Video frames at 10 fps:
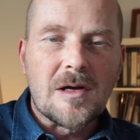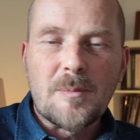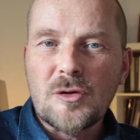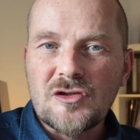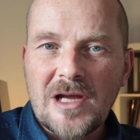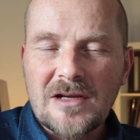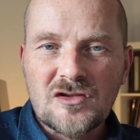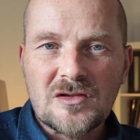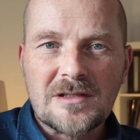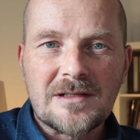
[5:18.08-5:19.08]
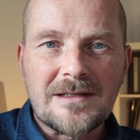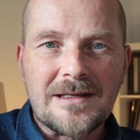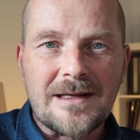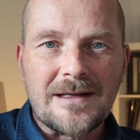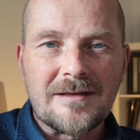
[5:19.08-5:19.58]
projection
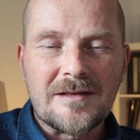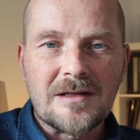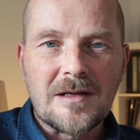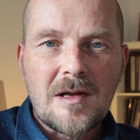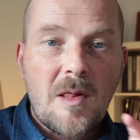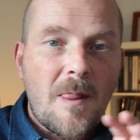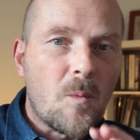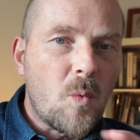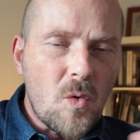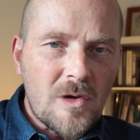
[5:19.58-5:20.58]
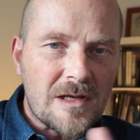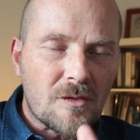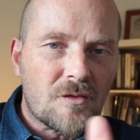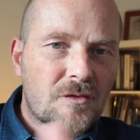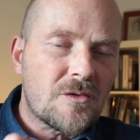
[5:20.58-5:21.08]
and walking
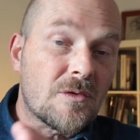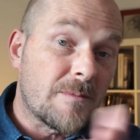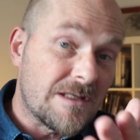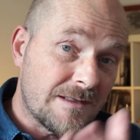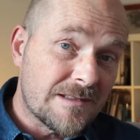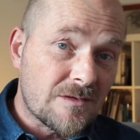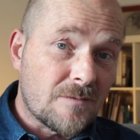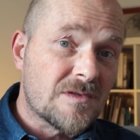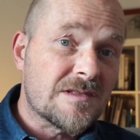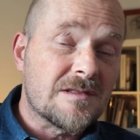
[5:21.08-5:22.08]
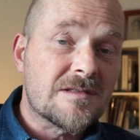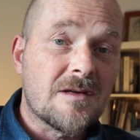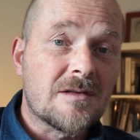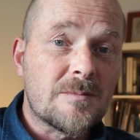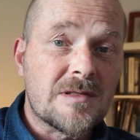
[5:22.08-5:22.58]
through. I mean, this obviously is
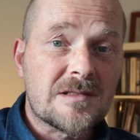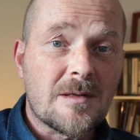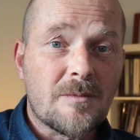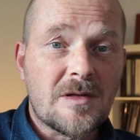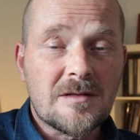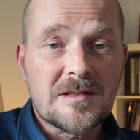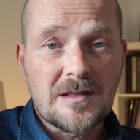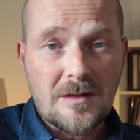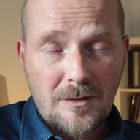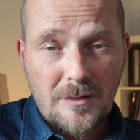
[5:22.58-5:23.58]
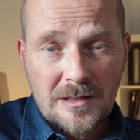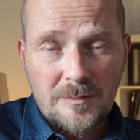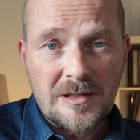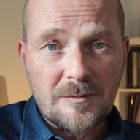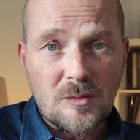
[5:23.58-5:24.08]
going to be something that's
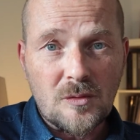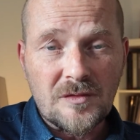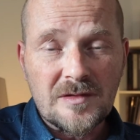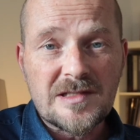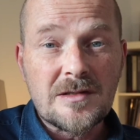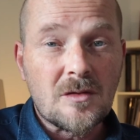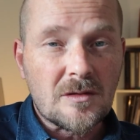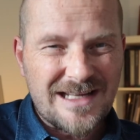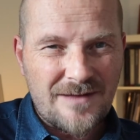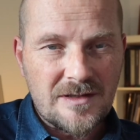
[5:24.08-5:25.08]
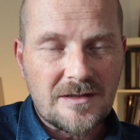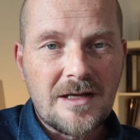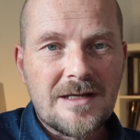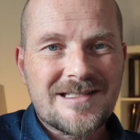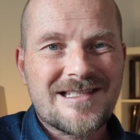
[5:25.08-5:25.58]
incredibly important, is not having
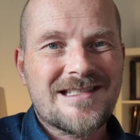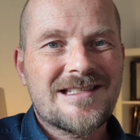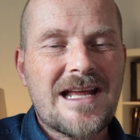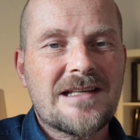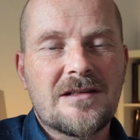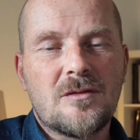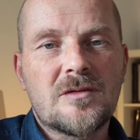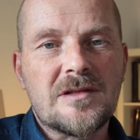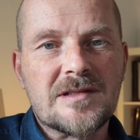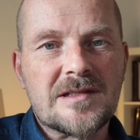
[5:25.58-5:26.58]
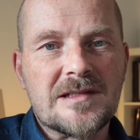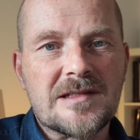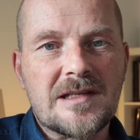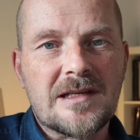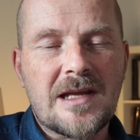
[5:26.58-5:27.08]
static audiences
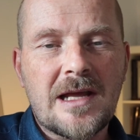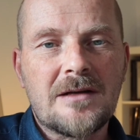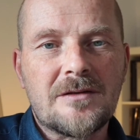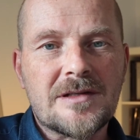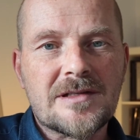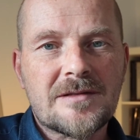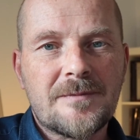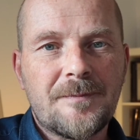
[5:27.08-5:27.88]
in galleries.